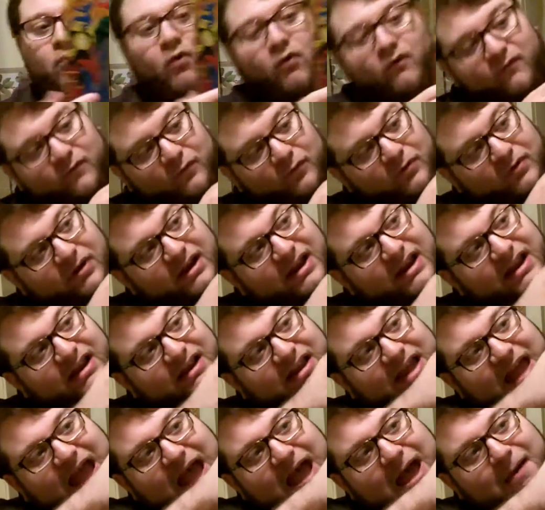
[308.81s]

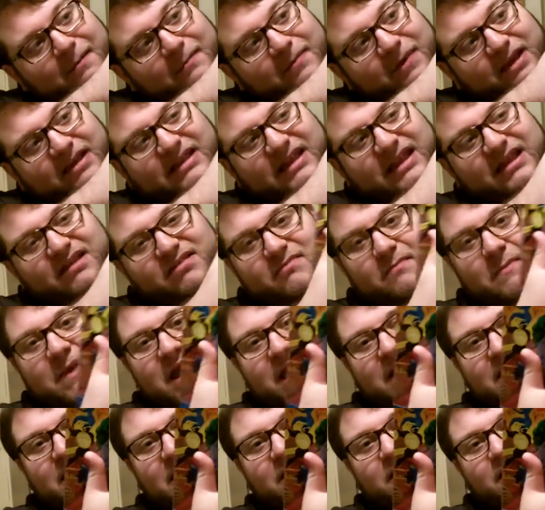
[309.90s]
Wolverine, Cap, I think it's
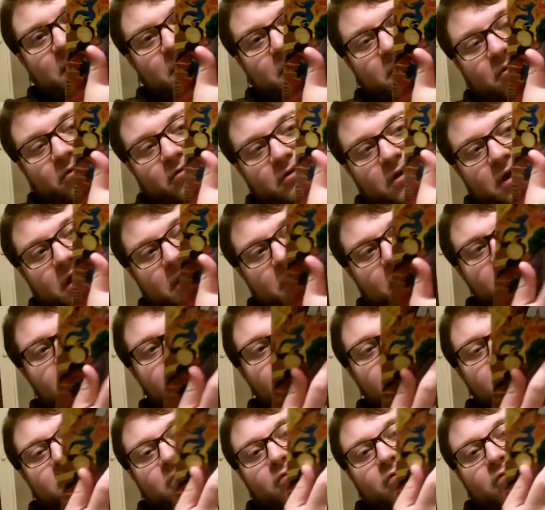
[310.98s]
Magneto, I don't know.